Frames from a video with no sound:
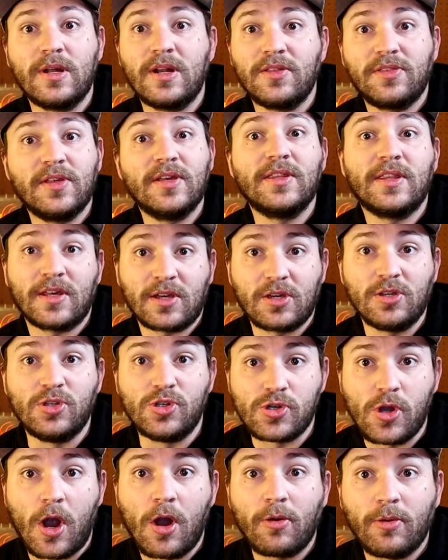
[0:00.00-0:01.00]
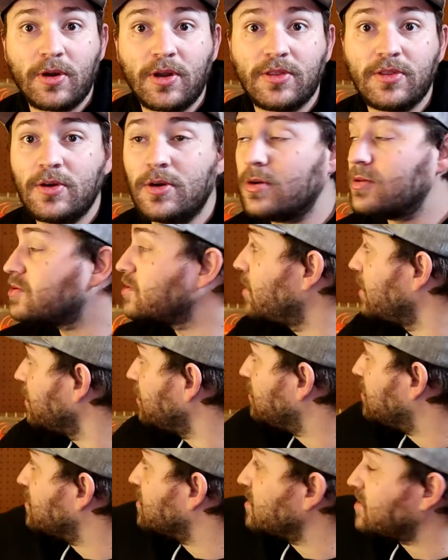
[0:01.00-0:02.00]
anything that could jar one of those,
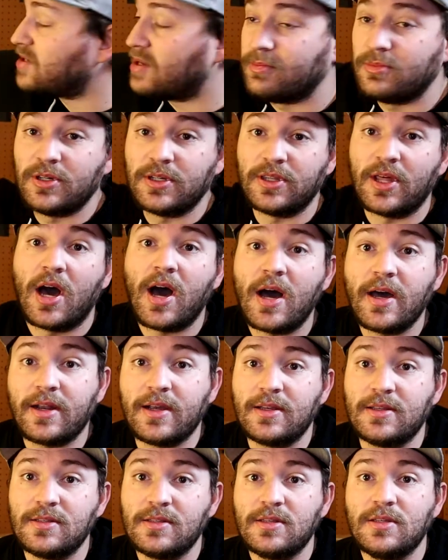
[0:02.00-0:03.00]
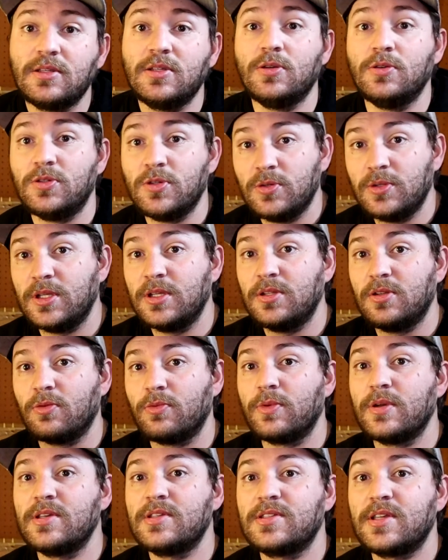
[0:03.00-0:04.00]
like disassembling the hot end, you do need to
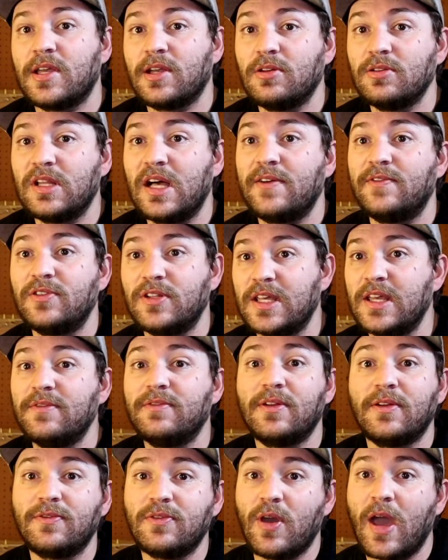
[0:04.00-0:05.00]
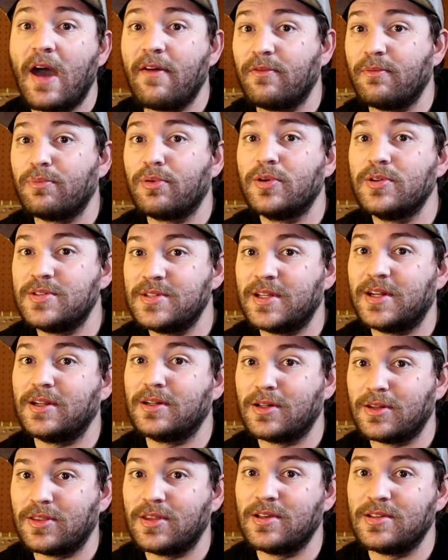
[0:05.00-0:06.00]
reset your level even if you haven't printed
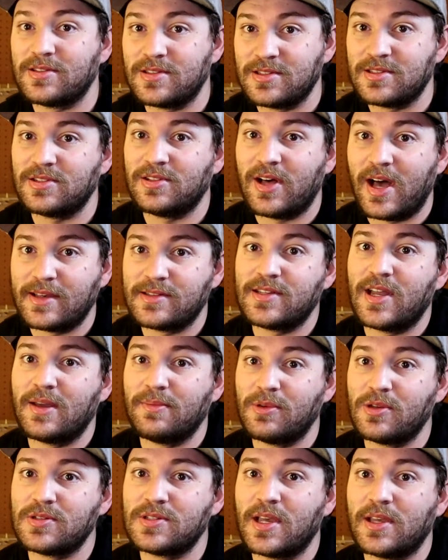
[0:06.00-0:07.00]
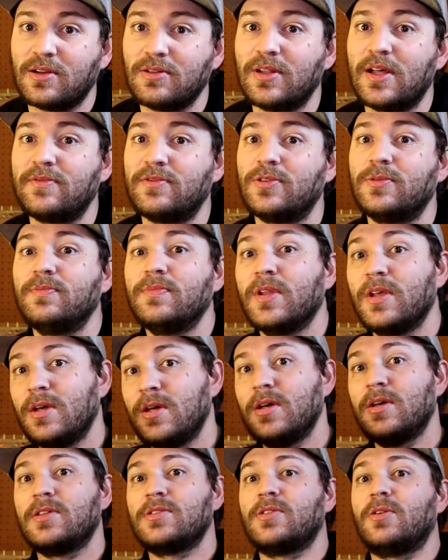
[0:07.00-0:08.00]
anything since the last time you set your level.
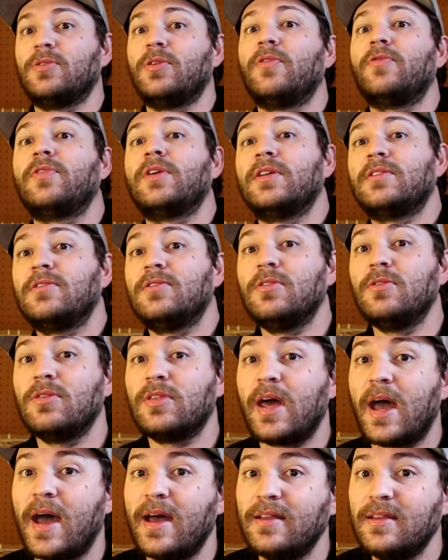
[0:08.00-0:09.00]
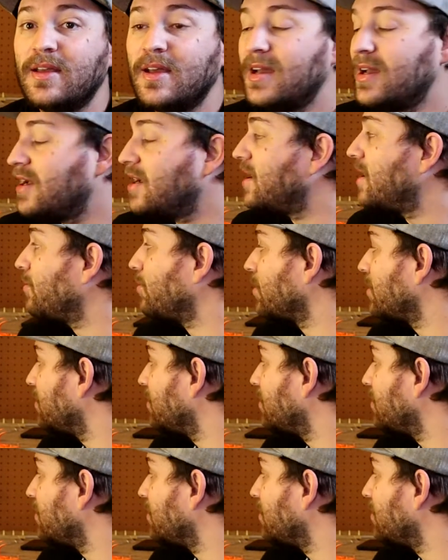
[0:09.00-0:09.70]
So don't forget to do that. And we're